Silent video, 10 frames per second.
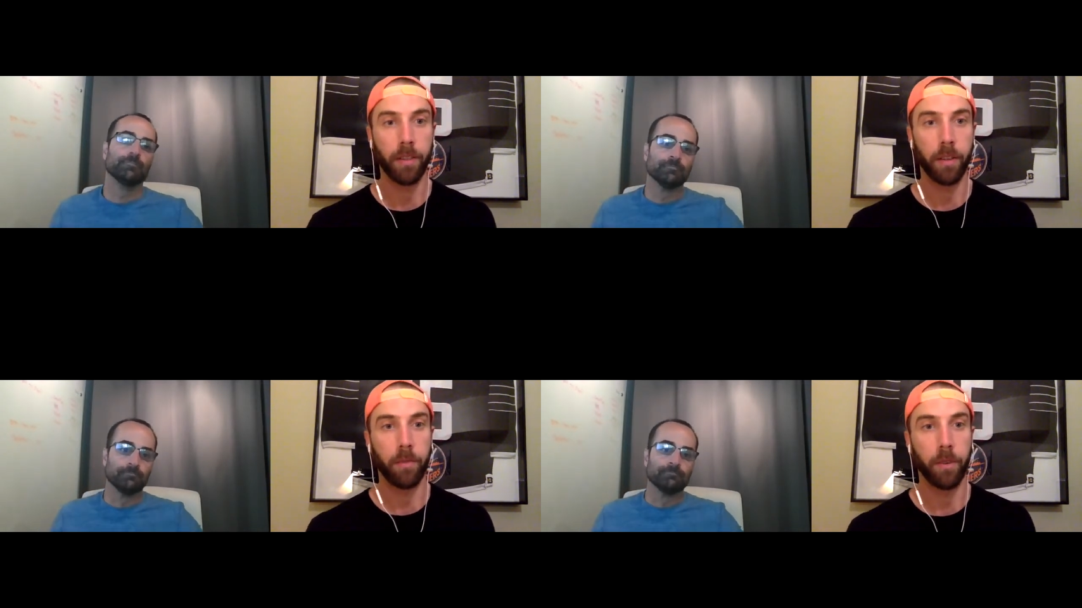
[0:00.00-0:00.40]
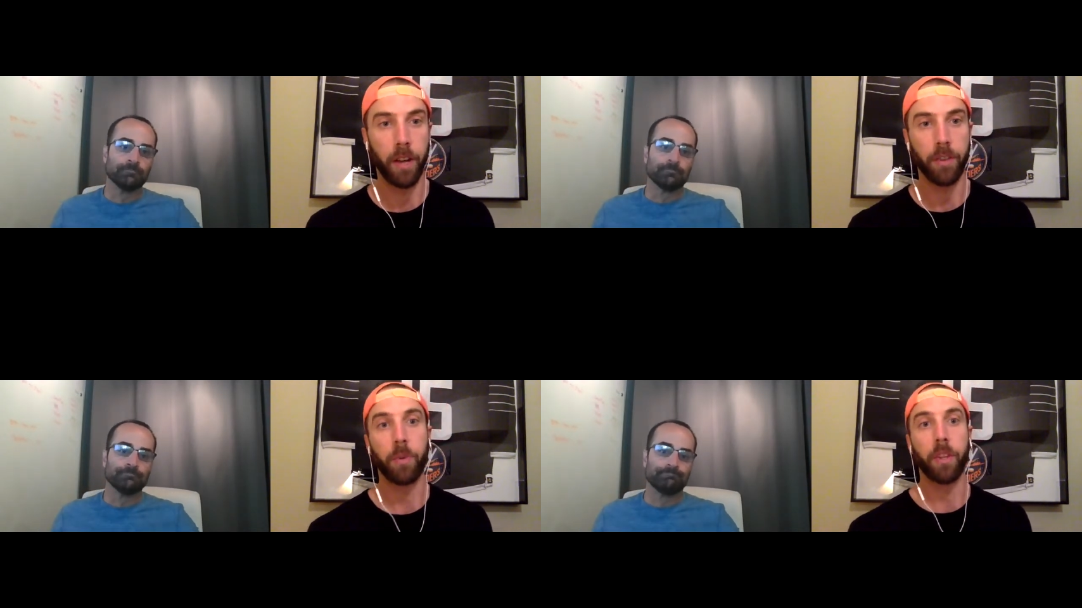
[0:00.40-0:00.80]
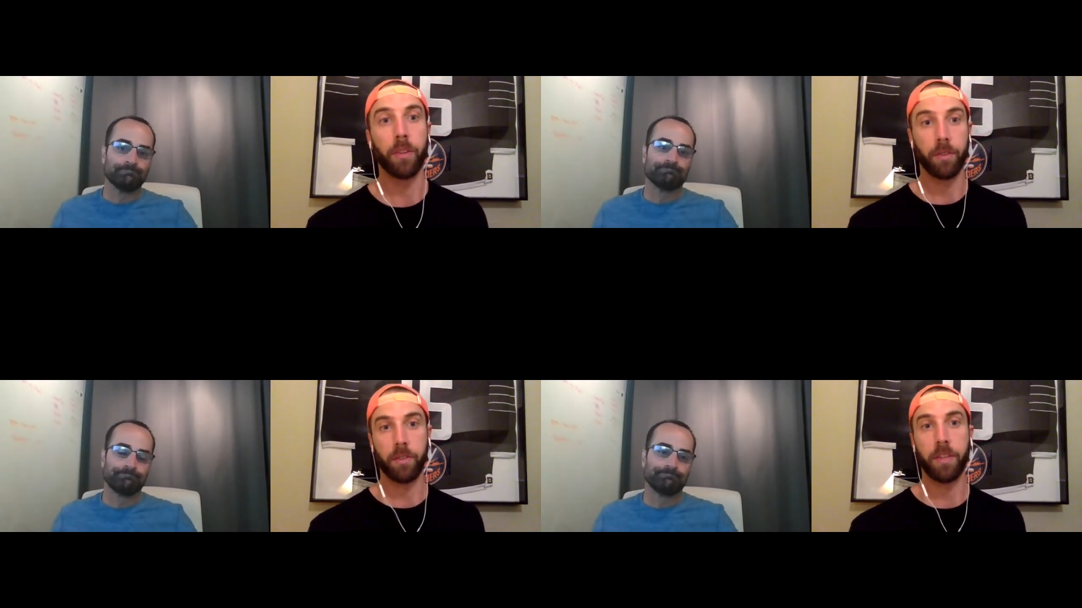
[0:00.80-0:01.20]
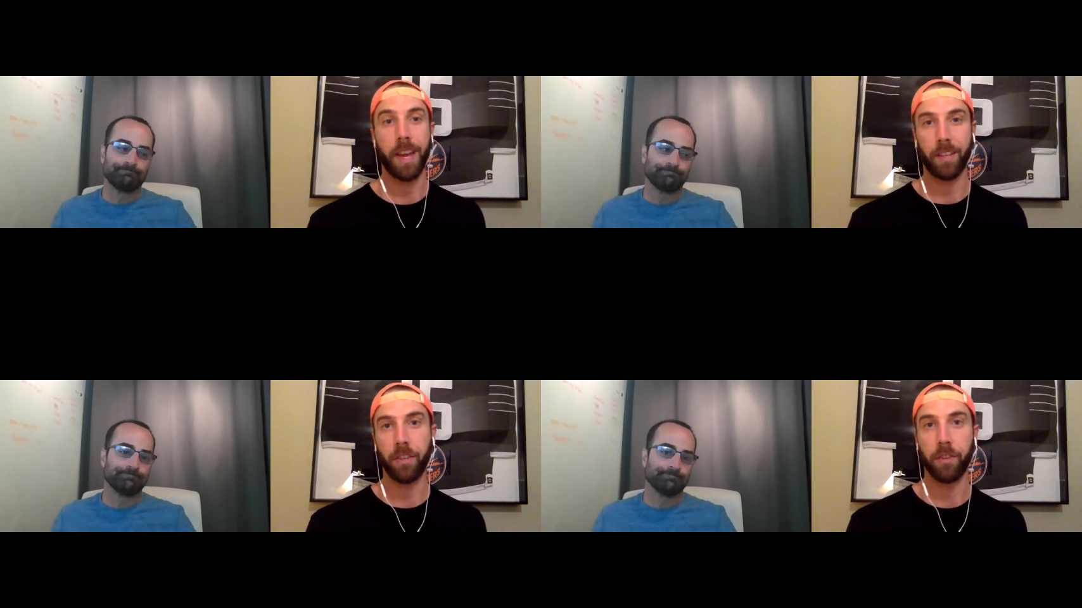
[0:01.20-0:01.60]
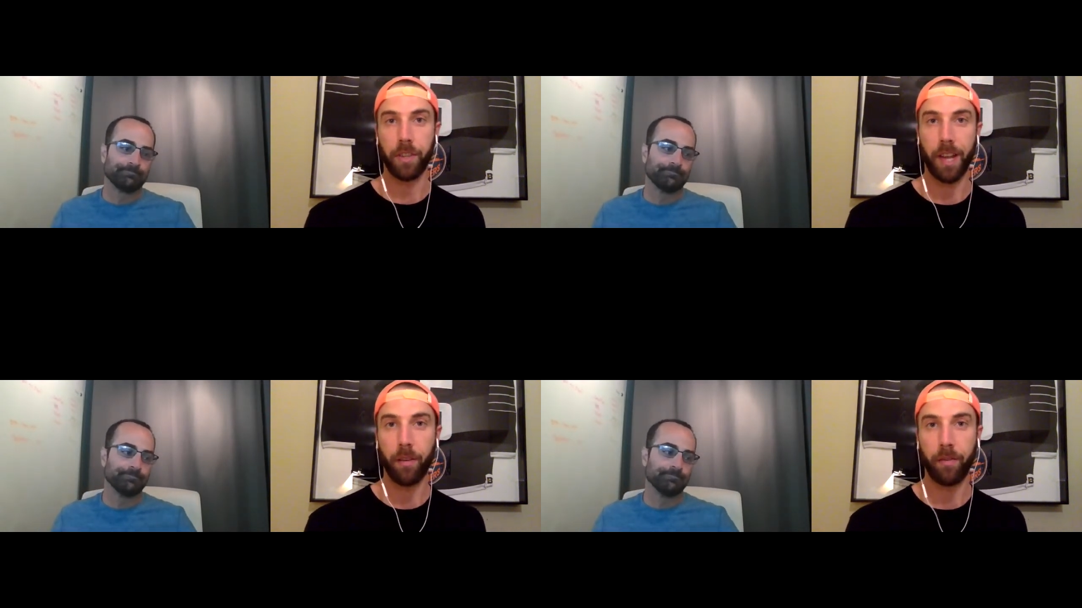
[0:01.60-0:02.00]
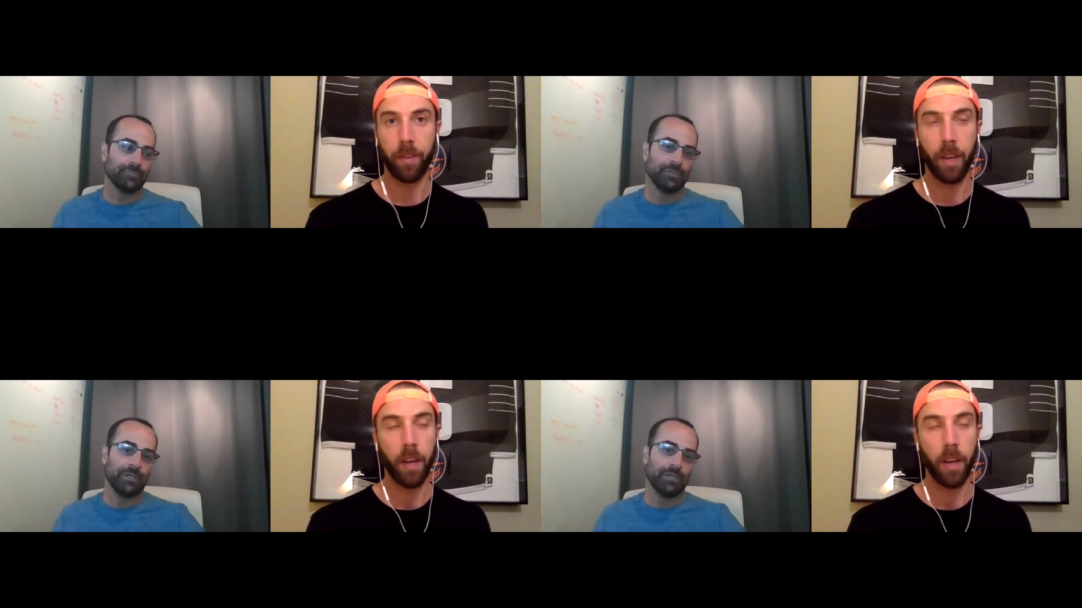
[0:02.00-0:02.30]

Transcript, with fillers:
Speaker 1: So if you're not doing those tests yourself,